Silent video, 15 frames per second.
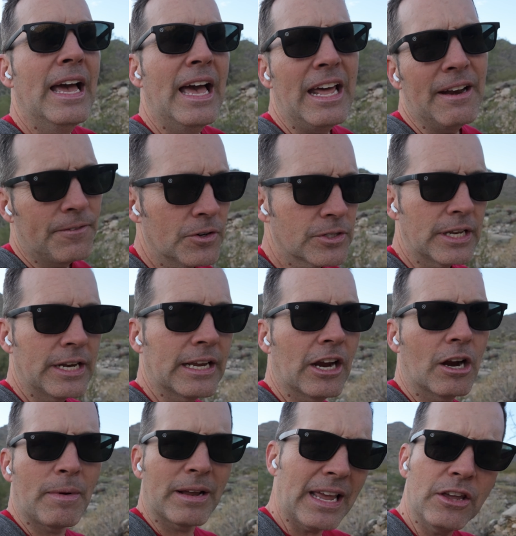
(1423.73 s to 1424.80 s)
And at first I didn't
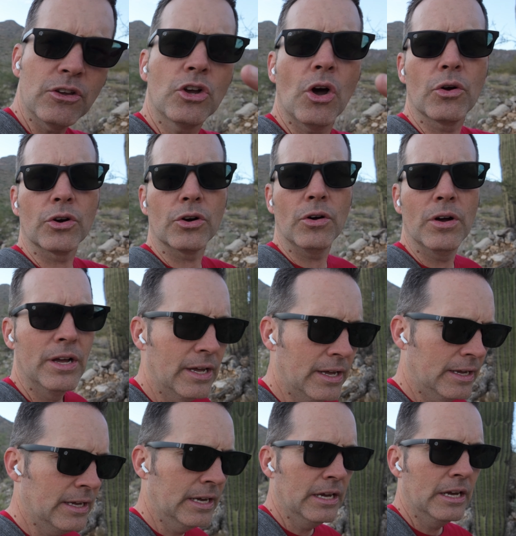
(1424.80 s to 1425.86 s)
care. I'm like, yeah, you go, girl.
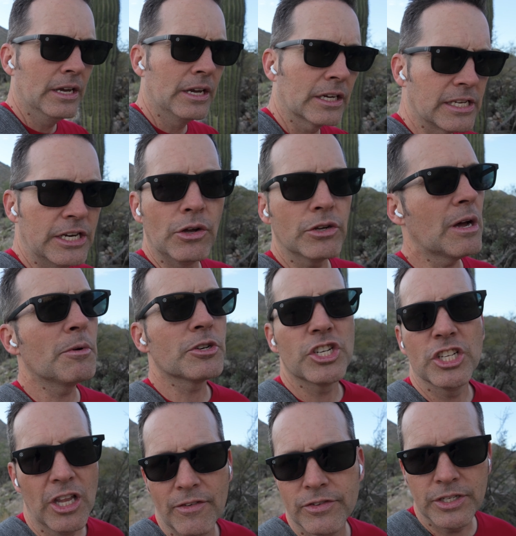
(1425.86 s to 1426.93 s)
Because I know how much
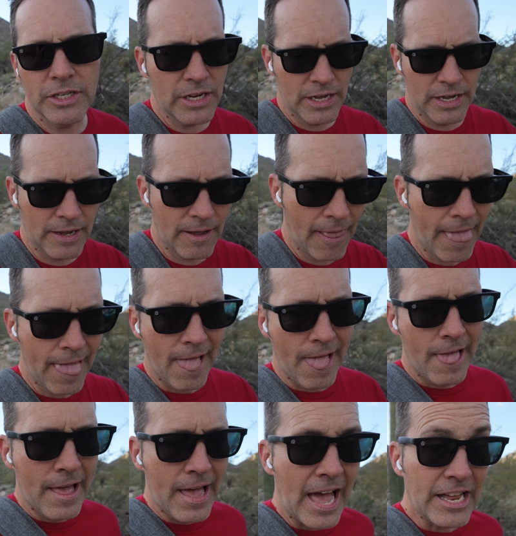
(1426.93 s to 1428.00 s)
she loves it.
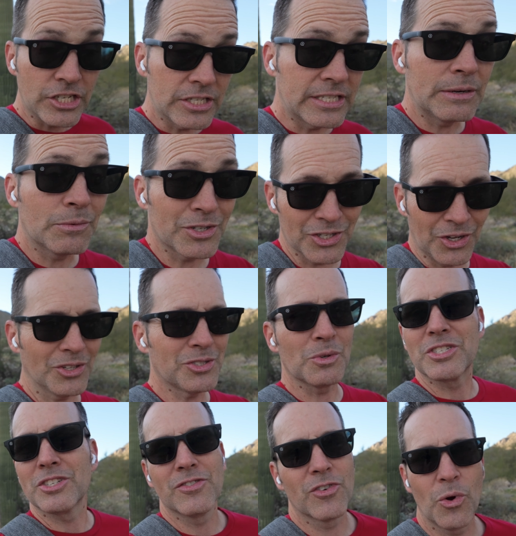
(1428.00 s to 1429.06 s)
And she's seen results,
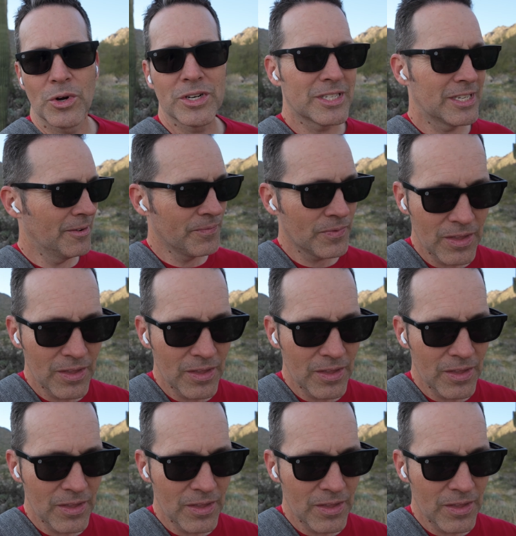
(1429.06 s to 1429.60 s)
which is, of course,